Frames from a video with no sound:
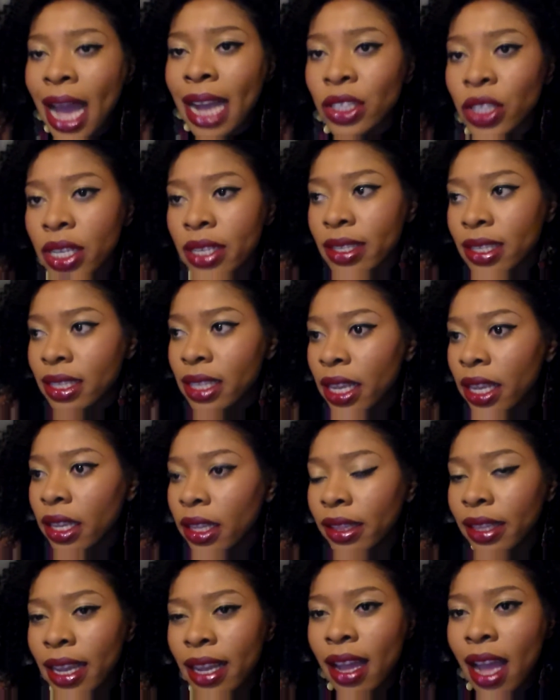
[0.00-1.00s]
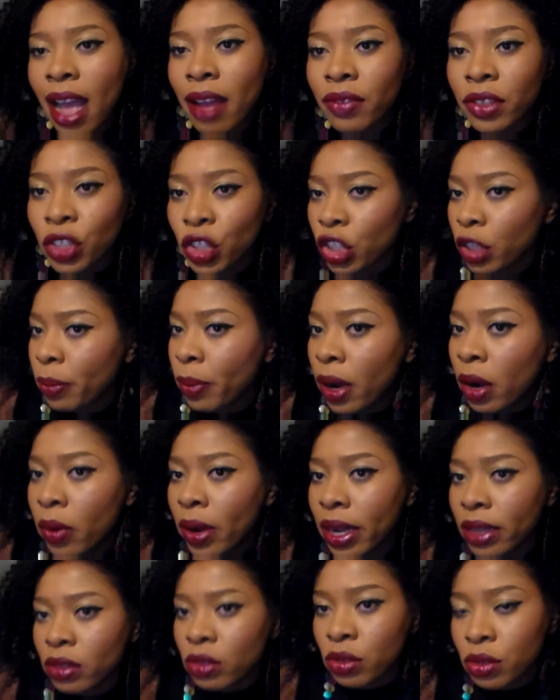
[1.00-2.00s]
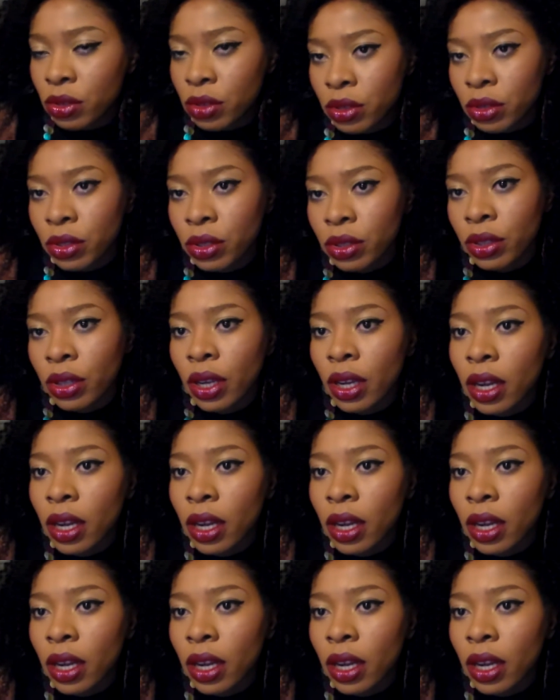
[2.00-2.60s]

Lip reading: I just think they have the cheaper one too.